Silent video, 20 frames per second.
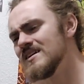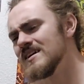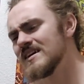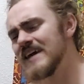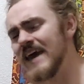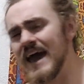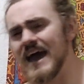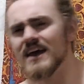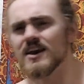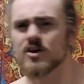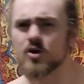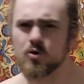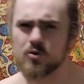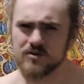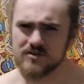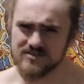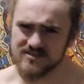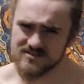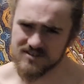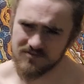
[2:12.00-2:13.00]

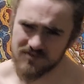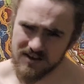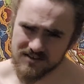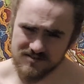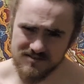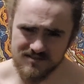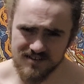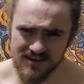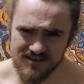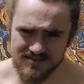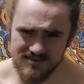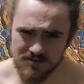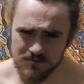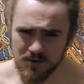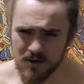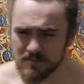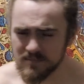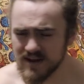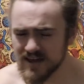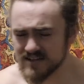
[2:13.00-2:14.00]
categories of exercises I'm
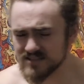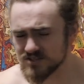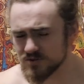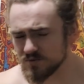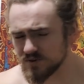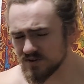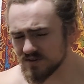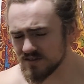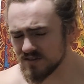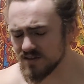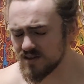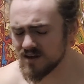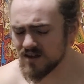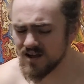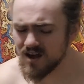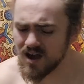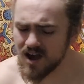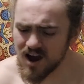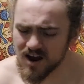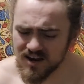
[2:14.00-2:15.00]
coming at you with
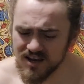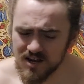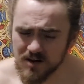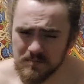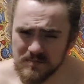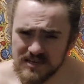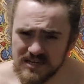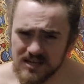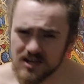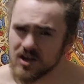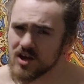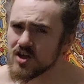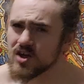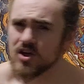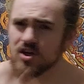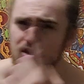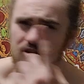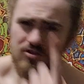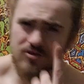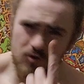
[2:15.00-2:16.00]
are going to be
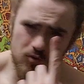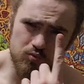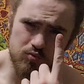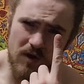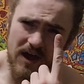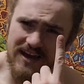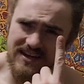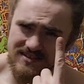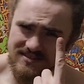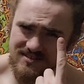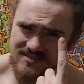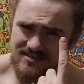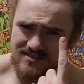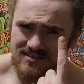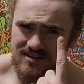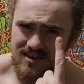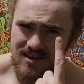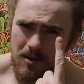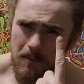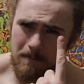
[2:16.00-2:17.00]
the rice
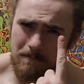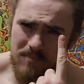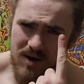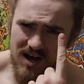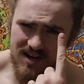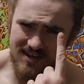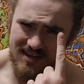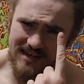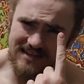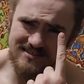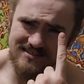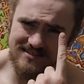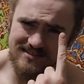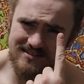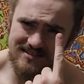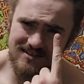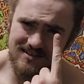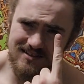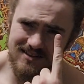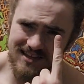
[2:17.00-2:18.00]
bucket,
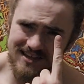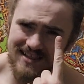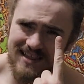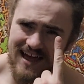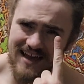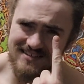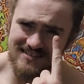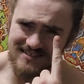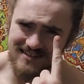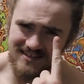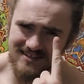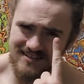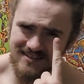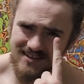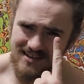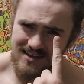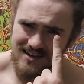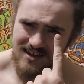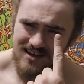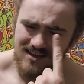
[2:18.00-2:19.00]
the classic,
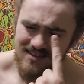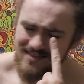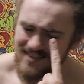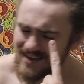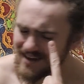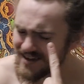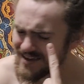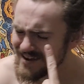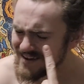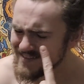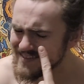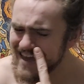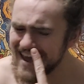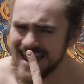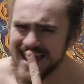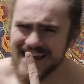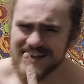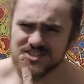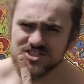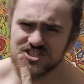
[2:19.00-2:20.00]
the the
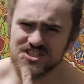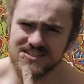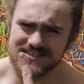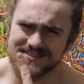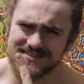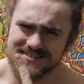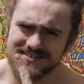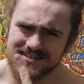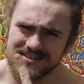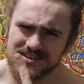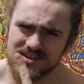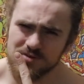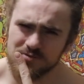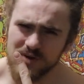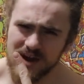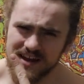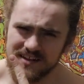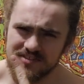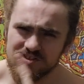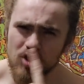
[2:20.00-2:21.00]
ancient,
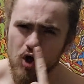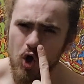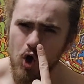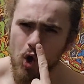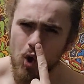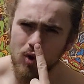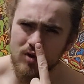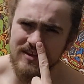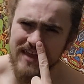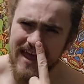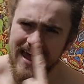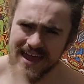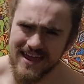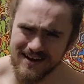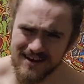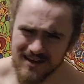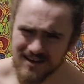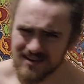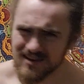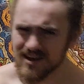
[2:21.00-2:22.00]
right? The old
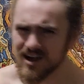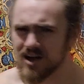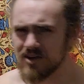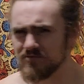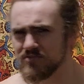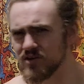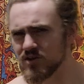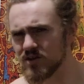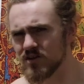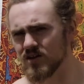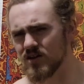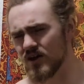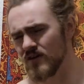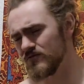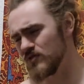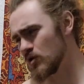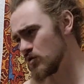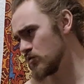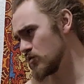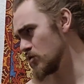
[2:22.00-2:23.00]
head of the of
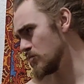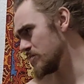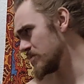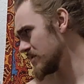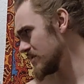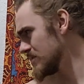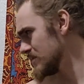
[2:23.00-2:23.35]
the group.